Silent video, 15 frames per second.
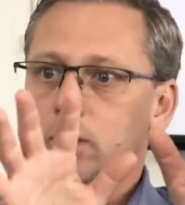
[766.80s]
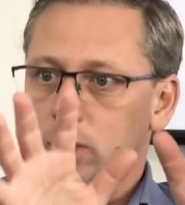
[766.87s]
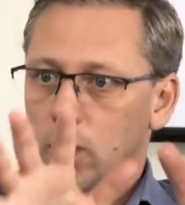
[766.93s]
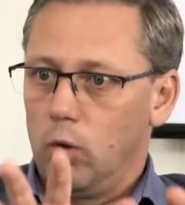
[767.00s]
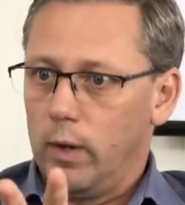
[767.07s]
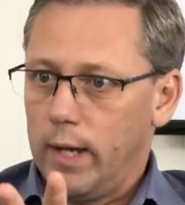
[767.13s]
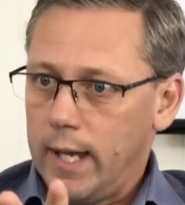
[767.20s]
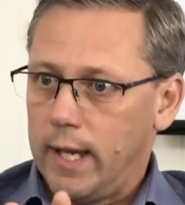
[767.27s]

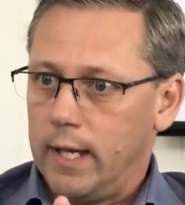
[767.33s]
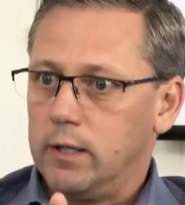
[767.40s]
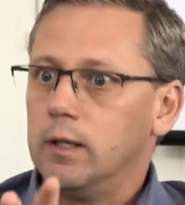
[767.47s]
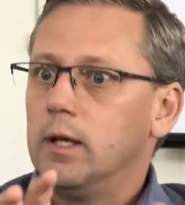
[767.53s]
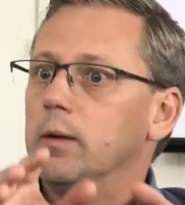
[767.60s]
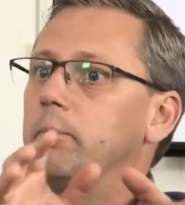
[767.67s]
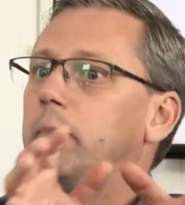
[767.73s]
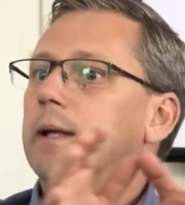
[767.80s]
go
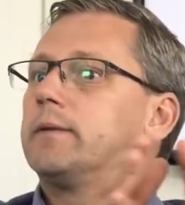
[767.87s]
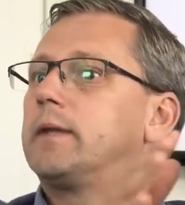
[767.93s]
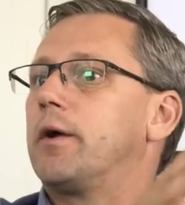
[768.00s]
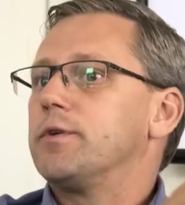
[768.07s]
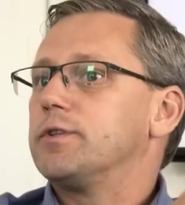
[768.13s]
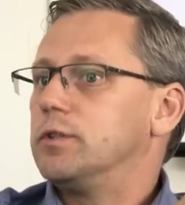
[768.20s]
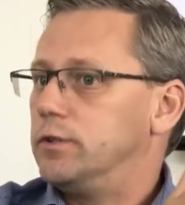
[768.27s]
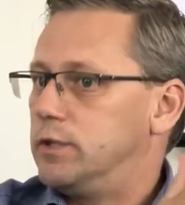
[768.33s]
ahead. But
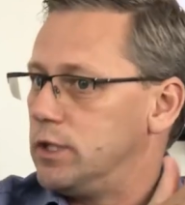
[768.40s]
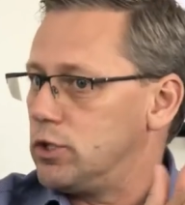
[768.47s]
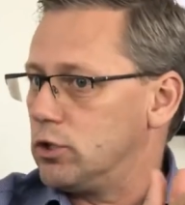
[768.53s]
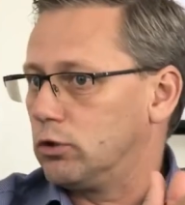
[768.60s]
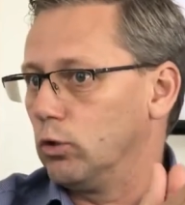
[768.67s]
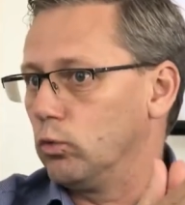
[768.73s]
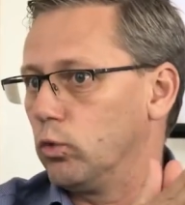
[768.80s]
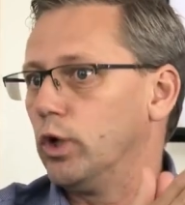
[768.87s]
there is a
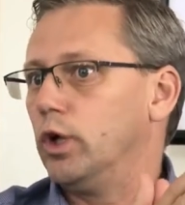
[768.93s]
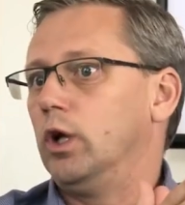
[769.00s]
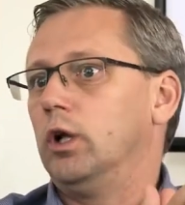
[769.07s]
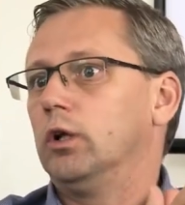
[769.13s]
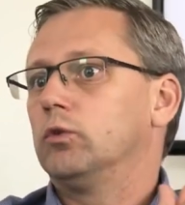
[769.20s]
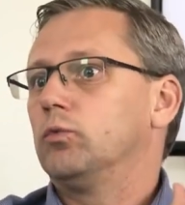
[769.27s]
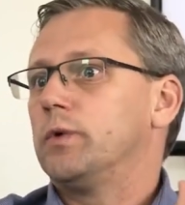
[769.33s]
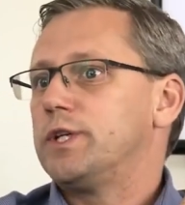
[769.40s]
digital world